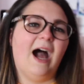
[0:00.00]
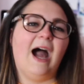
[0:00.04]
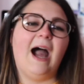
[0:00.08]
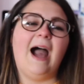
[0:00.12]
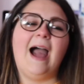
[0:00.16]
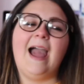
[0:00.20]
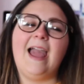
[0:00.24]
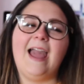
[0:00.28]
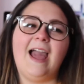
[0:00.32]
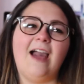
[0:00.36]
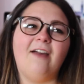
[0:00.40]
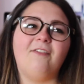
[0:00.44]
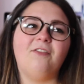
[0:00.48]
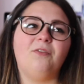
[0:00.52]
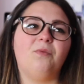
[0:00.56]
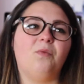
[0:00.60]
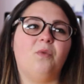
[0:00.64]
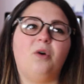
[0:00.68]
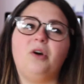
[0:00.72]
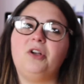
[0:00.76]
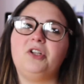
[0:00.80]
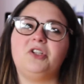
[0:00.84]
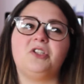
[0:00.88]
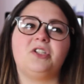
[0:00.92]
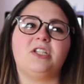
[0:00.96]
I haven't
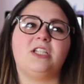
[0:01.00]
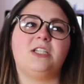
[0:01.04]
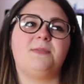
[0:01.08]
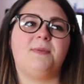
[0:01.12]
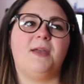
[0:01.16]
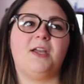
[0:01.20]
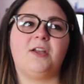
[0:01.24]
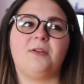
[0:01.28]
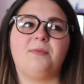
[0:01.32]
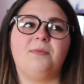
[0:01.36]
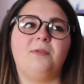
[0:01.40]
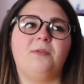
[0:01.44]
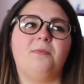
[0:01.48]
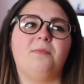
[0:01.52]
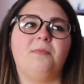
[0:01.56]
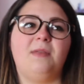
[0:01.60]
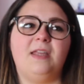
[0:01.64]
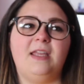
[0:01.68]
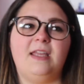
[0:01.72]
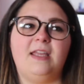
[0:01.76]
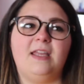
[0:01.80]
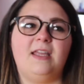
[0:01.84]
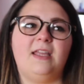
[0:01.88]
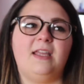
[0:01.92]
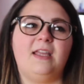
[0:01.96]
watched Despicable
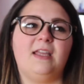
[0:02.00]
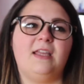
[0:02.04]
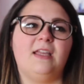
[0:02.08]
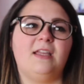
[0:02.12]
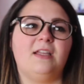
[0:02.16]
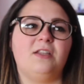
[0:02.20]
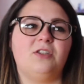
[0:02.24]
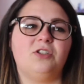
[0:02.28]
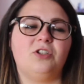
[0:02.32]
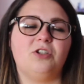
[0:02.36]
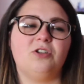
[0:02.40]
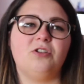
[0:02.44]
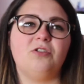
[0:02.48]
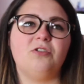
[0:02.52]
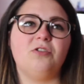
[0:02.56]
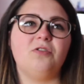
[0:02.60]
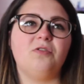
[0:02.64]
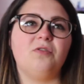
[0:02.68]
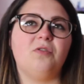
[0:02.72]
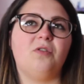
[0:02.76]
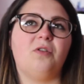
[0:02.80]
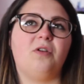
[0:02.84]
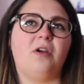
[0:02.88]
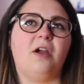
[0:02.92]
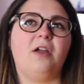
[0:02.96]
Me
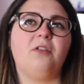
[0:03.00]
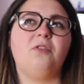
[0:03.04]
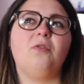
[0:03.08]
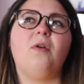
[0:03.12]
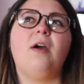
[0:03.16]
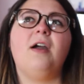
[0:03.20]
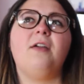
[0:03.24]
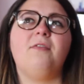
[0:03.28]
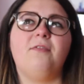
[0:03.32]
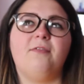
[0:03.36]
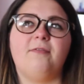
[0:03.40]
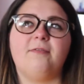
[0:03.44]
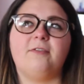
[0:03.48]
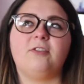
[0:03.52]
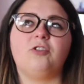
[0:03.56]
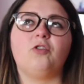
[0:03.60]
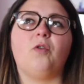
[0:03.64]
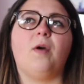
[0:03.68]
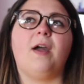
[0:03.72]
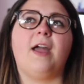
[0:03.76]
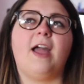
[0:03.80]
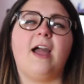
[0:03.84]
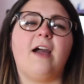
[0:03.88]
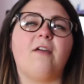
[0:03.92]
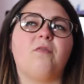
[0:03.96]
2 or... No,
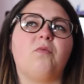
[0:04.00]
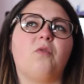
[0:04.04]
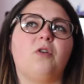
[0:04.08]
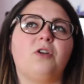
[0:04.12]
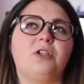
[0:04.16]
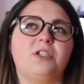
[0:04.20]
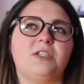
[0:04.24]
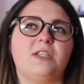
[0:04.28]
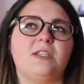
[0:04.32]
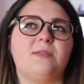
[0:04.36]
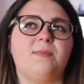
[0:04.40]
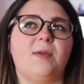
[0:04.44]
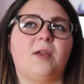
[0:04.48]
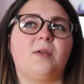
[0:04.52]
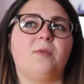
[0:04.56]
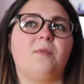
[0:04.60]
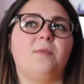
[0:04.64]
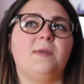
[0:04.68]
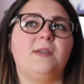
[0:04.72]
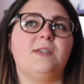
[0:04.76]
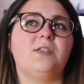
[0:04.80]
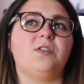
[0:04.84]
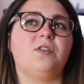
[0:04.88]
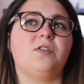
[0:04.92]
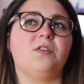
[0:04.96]
I have watched Despicable
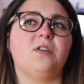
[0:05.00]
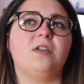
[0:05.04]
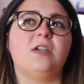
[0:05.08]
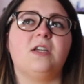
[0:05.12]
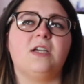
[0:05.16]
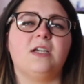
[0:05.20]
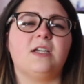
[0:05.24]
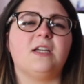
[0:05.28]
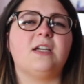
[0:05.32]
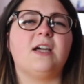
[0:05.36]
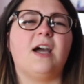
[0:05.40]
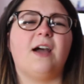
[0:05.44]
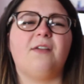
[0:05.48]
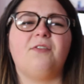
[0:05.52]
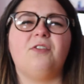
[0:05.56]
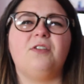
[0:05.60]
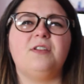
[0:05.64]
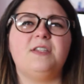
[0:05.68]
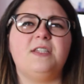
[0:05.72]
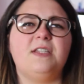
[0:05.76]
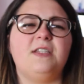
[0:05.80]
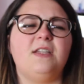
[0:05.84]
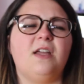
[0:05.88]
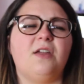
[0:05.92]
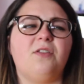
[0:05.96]
Me 2. I've not
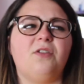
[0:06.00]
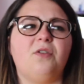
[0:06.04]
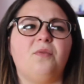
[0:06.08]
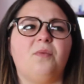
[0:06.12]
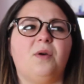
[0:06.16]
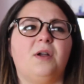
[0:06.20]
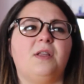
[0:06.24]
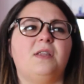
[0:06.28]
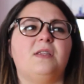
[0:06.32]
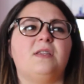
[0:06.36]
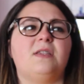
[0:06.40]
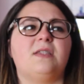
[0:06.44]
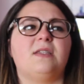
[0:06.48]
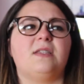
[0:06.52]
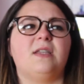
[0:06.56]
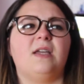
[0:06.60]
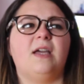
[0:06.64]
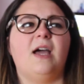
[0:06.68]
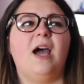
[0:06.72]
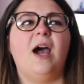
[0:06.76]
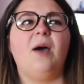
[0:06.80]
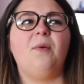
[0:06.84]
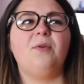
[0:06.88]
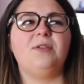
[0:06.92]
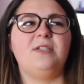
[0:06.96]
seen the other ones.
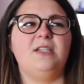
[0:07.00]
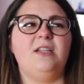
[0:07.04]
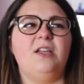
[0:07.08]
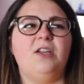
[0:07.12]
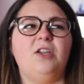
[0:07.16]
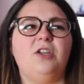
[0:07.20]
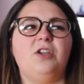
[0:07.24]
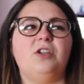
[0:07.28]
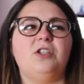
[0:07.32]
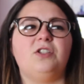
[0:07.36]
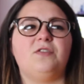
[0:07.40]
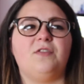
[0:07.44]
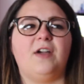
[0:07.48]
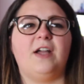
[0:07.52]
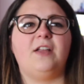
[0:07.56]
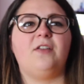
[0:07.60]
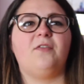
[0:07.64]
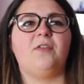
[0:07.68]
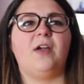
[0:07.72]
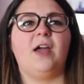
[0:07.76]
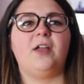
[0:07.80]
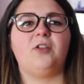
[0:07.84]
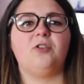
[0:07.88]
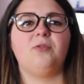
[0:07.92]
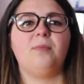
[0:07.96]
I wasn't a huge fan of
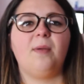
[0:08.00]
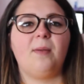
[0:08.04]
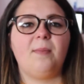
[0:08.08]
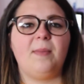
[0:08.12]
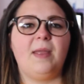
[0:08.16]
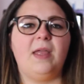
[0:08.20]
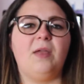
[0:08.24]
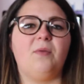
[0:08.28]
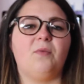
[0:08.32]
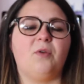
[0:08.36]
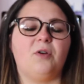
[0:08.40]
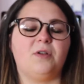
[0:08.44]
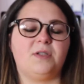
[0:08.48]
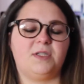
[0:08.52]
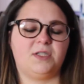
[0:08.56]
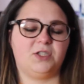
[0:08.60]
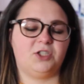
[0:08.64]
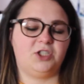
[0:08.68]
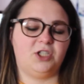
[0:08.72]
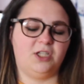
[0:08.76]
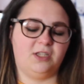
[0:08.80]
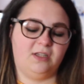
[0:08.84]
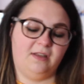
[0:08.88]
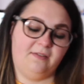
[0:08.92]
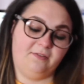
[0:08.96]
it. I know my mate was.
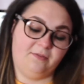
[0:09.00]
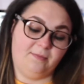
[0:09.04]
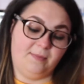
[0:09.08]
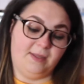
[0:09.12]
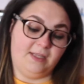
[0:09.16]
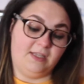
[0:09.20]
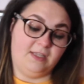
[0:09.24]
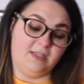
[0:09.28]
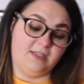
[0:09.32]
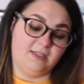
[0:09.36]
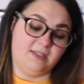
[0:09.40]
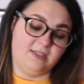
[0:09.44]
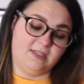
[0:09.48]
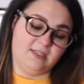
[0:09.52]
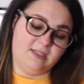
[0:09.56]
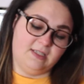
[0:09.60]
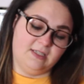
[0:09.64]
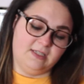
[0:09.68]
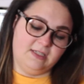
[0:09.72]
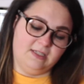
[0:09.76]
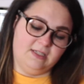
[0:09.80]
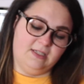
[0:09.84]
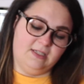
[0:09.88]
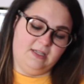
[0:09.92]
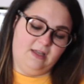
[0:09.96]
She loved Minions.
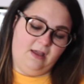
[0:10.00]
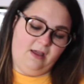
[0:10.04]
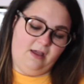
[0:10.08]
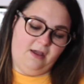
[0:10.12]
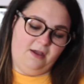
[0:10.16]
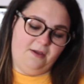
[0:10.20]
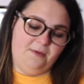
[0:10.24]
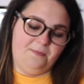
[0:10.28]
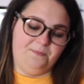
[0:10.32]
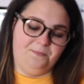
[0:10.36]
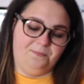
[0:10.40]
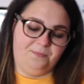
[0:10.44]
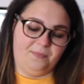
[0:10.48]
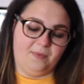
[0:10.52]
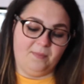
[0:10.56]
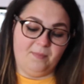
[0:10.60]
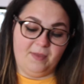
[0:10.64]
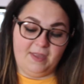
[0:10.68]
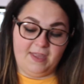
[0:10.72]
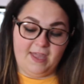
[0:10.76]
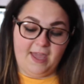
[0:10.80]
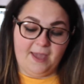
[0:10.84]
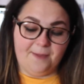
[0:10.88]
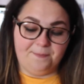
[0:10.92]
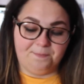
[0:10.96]
But
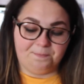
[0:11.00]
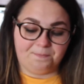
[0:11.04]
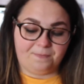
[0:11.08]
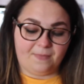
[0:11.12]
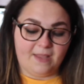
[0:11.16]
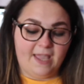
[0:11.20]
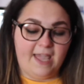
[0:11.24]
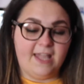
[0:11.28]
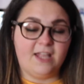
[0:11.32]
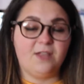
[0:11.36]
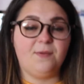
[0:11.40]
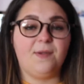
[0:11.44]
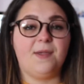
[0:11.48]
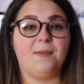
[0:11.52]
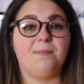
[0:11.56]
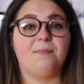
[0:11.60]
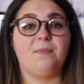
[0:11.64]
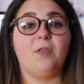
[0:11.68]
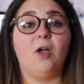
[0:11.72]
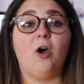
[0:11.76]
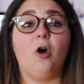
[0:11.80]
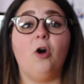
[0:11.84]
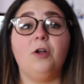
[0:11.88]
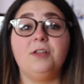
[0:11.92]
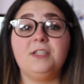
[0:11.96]
yeah, anyway,
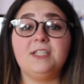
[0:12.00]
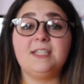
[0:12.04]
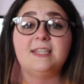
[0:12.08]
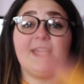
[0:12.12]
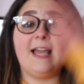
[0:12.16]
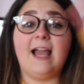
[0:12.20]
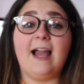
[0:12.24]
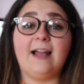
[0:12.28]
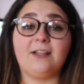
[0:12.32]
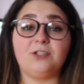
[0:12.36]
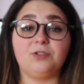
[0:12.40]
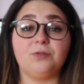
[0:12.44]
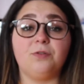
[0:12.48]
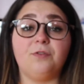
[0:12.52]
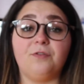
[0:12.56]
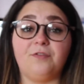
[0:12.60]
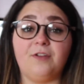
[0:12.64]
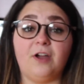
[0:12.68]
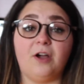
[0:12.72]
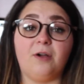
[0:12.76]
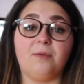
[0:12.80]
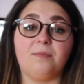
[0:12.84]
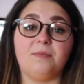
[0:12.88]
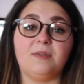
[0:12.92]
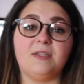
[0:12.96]
on to the actual
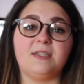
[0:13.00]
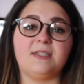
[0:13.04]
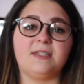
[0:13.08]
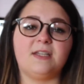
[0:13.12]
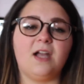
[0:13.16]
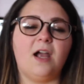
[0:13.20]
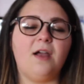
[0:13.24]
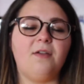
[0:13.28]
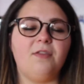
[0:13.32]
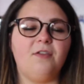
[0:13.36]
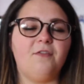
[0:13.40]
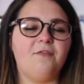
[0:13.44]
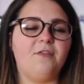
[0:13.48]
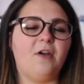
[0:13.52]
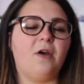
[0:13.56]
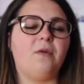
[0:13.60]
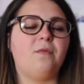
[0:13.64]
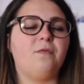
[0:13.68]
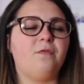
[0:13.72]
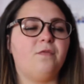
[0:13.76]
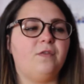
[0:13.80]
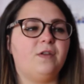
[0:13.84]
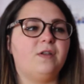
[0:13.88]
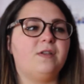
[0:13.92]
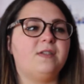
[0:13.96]
film. The start of the
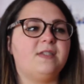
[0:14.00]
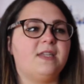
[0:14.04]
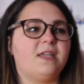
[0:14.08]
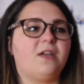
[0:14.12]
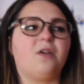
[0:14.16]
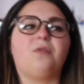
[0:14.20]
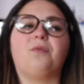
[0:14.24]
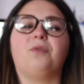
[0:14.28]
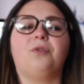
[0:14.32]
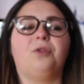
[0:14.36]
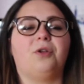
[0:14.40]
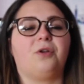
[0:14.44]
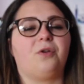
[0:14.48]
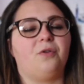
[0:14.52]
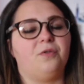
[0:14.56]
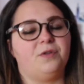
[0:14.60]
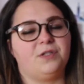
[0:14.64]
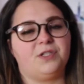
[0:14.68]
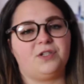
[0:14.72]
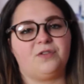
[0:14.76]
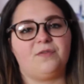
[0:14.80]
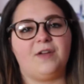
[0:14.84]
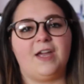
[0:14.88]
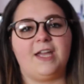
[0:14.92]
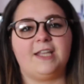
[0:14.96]
film feels like a roller
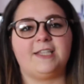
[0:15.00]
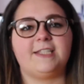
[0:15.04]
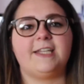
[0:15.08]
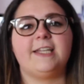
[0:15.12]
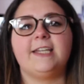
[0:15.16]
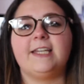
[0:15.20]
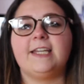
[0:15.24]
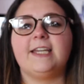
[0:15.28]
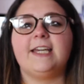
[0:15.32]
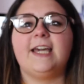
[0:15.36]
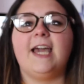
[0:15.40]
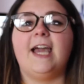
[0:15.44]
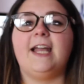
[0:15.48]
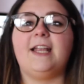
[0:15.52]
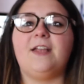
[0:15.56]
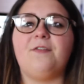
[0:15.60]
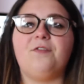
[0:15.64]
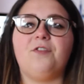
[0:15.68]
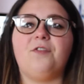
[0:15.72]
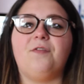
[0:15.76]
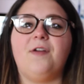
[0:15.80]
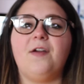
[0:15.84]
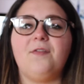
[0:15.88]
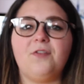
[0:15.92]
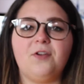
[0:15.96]
coaster ride. And if
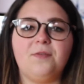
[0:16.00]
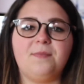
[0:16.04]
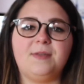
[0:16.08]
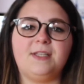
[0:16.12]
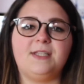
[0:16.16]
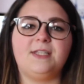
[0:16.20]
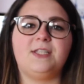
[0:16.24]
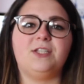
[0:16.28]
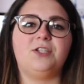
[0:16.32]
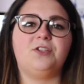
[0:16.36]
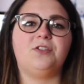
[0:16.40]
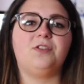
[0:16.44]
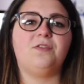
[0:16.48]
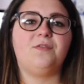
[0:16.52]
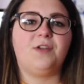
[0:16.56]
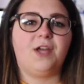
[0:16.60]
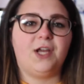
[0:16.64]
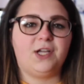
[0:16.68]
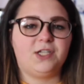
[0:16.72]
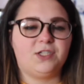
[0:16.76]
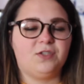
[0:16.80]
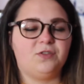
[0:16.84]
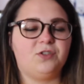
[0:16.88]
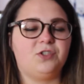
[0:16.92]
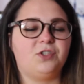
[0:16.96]
you've ever been to
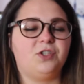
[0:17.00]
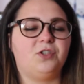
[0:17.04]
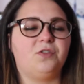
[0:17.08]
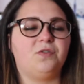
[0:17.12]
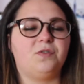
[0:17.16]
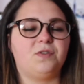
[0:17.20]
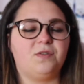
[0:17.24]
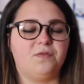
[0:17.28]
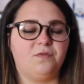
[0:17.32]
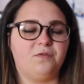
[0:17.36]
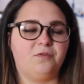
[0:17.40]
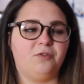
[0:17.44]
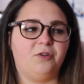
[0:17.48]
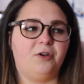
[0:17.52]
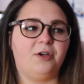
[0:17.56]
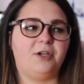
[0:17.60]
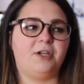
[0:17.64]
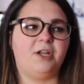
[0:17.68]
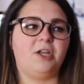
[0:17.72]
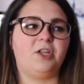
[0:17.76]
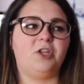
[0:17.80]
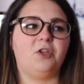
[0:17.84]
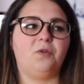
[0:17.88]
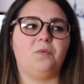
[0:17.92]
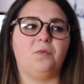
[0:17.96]
Universal Studios in
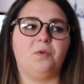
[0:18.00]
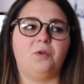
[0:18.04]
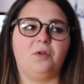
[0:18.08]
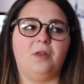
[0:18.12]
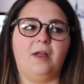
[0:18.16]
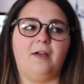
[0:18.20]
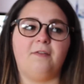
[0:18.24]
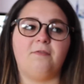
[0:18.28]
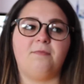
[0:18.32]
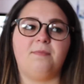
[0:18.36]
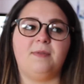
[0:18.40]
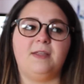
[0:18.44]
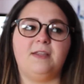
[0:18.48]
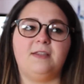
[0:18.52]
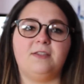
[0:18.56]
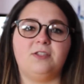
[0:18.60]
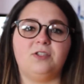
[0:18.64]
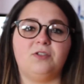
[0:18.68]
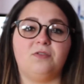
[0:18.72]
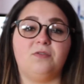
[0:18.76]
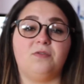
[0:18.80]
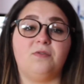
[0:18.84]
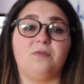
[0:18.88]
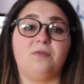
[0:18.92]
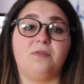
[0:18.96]
Florida, you will have been
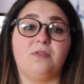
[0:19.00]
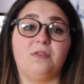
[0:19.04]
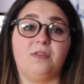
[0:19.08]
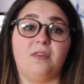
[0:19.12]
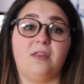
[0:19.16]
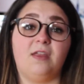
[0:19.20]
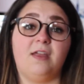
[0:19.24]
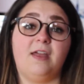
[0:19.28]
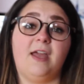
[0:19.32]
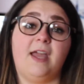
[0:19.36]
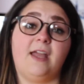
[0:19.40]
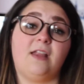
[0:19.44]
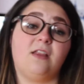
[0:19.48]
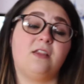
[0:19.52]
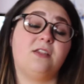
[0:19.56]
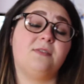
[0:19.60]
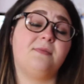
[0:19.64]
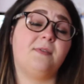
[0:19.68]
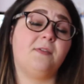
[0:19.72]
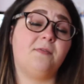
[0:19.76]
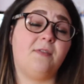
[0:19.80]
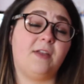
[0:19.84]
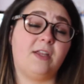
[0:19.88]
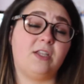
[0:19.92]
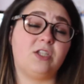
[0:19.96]
to the Islands
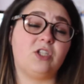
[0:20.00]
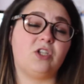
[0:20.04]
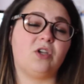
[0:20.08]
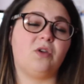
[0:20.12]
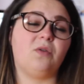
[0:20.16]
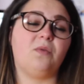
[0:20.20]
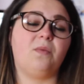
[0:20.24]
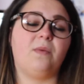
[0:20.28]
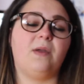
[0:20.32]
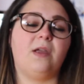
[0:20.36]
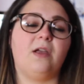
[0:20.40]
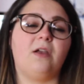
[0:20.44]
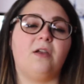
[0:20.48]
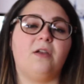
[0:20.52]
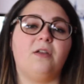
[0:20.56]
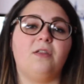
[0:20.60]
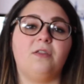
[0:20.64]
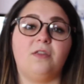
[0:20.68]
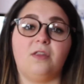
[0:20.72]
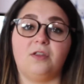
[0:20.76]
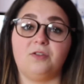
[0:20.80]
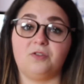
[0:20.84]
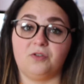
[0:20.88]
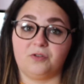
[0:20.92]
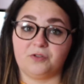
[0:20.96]
of Adventure where
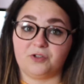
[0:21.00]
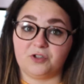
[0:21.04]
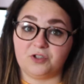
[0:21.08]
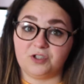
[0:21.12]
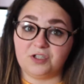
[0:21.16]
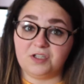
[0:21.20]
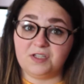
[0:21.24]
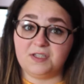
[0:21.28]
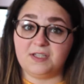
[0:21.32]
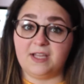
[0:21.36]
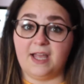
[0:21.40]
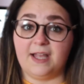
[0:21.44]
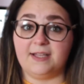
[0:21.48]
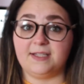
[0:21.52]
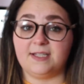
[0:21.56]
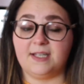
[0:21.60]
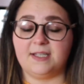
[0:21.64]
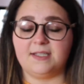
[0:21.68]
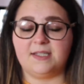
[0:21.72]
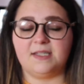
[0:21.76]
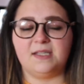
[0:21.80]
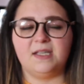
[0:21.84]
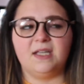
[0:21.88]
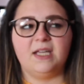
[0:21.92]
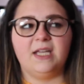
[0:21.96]
the Dr. Seuss land
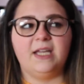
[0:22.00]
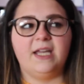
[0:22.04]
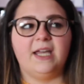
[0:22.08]
is.